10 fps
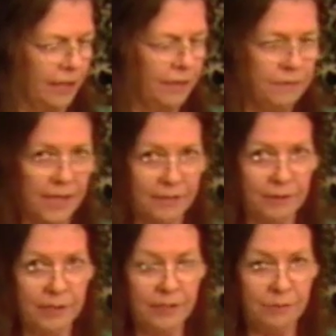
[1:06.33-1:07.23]
In fact,
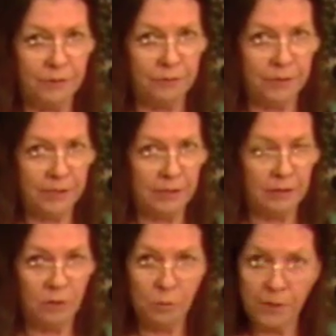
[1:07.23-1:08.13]
when this was
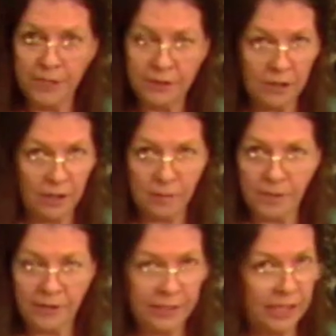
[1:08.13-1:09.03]
written, nobody talked
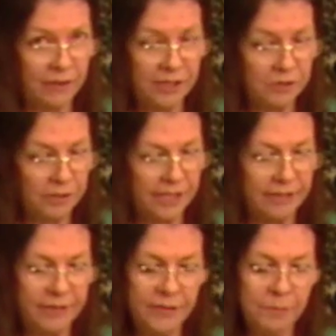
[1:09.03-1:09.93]
about the carry trade.
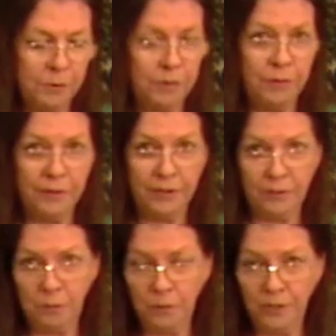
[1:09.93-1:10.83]
It's even put
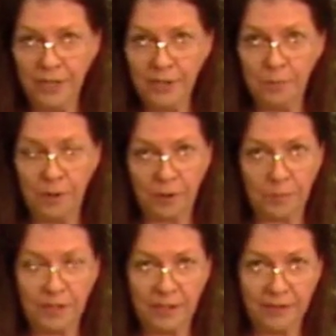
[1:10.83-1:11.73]
within quotation marks
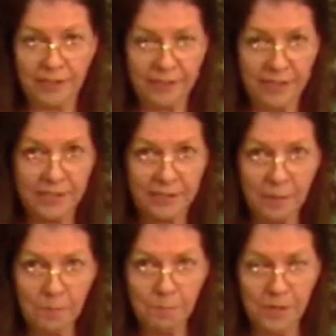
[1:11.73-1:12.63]
because they say
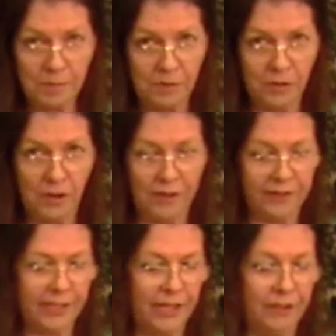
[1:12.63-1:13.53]
some people call it
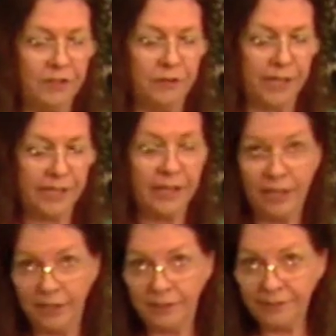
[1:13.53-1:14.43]
the carry trade.
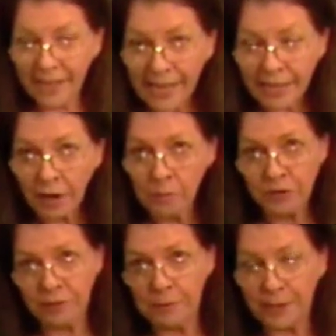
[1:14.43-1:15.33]
Today,
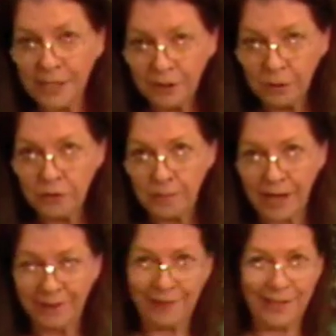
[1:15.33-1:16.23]
almost everybody knows
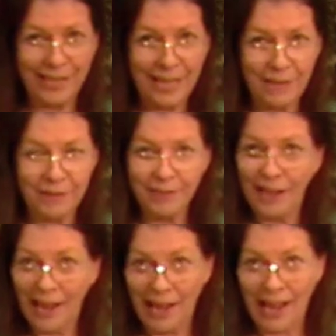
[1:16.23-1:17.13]
about it, thank heavens.
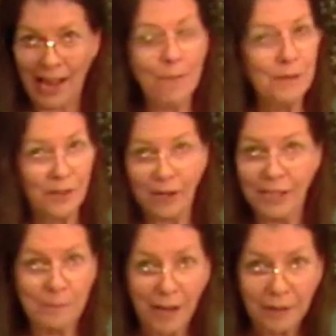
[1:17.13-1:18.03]
I've been
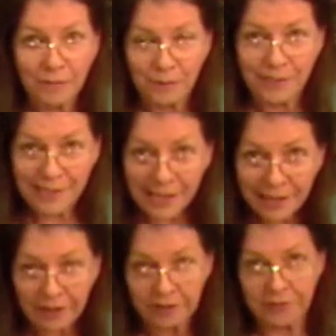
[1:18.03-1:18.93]
talking about it for
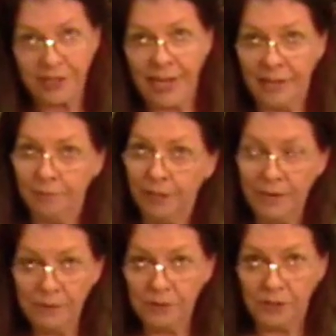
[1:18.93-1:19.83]
years, and when
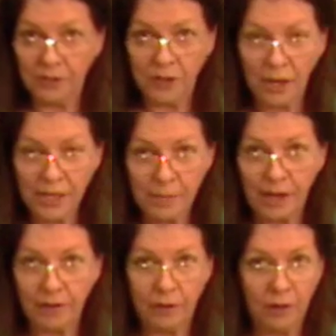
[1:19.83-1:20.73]
I first started talking
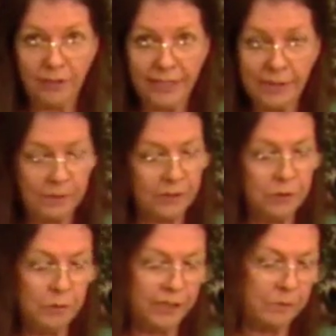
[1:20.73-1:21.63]
about it, hardly anyone
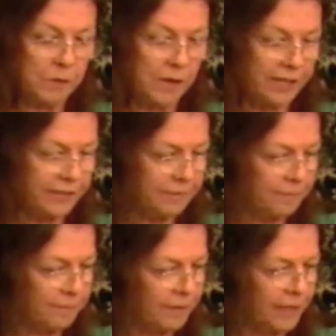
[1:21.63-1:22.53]
knew what it was.
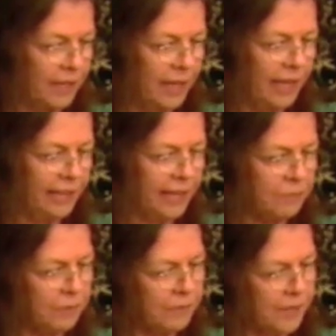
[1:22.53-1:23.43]

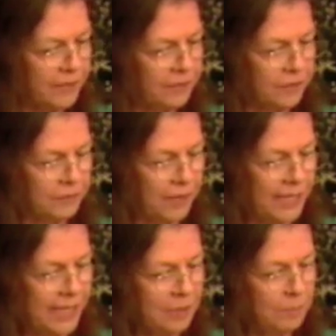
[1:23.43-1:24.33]
That's where investors
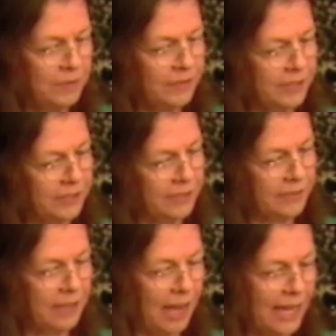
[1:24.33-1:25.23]
finance positions
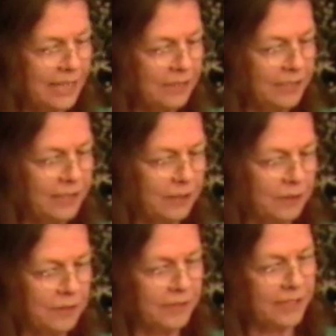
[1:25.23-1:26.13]
in high-yielding
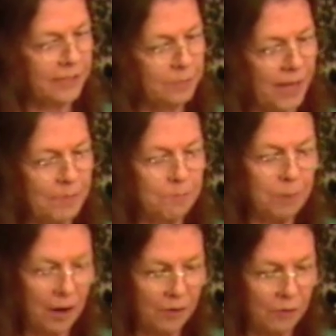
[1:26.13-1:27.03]
currencies by
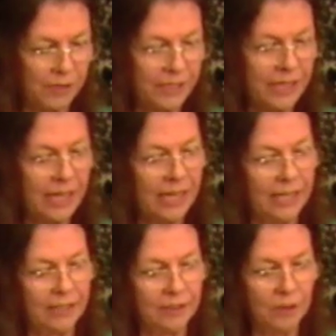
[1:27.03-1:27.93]
borrowing
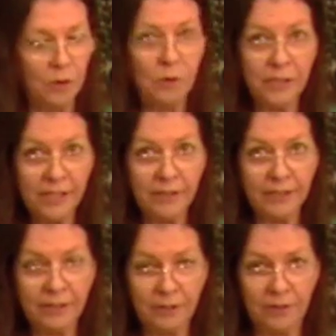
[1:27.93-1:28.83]
in
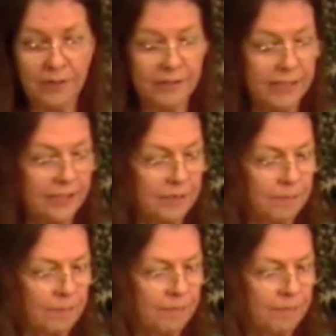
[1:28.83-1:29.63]
low-yielding currencies.